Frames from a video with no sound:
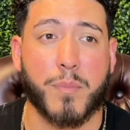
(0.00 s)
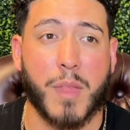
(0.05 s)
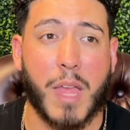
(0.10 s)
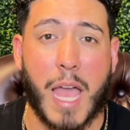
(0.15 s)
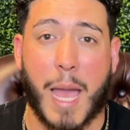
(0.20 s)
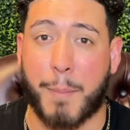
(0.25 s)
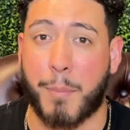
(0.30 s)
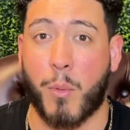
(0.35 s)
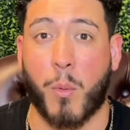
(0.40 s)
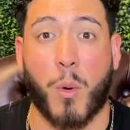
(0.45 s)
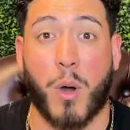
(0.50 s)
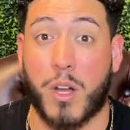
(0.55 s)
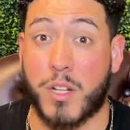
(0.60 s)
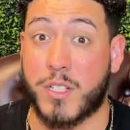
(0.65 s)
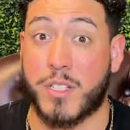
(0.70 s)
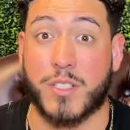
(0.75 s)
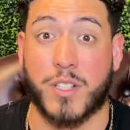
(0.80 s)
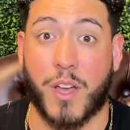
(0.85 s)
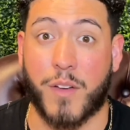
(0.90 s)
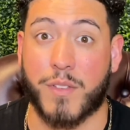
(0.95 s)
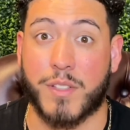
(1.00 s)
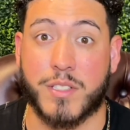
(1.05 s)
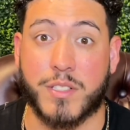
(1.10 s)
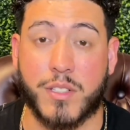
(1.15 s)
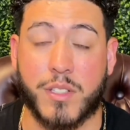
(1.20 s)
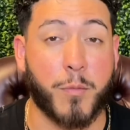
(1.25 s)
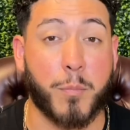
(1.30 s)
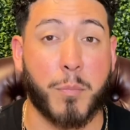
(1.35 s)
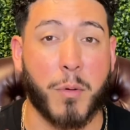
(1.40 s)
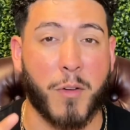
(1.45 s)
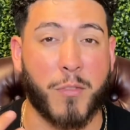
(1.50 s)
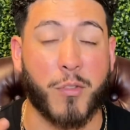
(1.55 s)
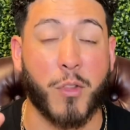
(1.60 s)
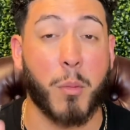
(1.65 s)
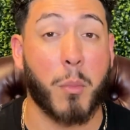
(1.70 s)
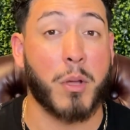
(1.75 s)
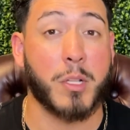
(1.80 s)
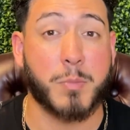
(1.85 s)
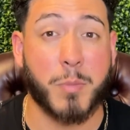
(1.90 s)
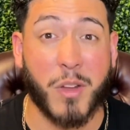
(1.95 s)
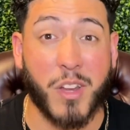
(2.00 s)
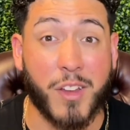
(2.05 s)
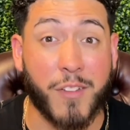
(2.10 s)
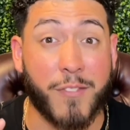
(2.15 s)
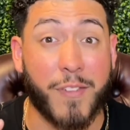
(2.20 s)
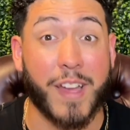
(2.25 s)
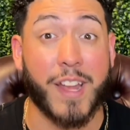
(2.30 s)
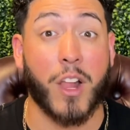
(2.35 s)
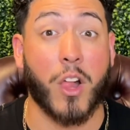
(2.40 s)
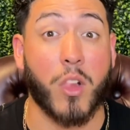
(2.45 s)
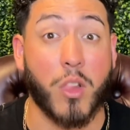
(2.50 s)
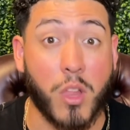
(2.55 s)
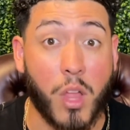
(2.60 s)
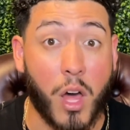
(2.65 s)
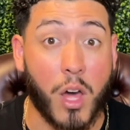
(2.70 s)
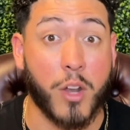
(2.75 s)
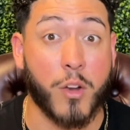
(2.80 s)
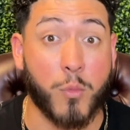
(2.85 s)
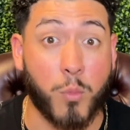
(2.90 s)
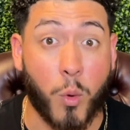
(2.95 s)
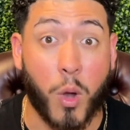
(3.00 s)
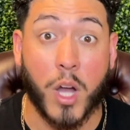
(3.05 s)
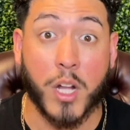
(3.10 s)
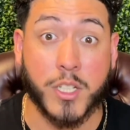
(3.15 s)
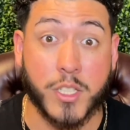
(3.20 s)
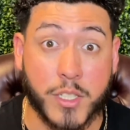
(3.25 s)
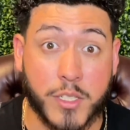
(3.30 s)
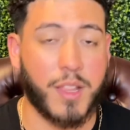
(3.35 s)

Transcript: Apple watches, obviously. But for the most part, you can find a lot of watches.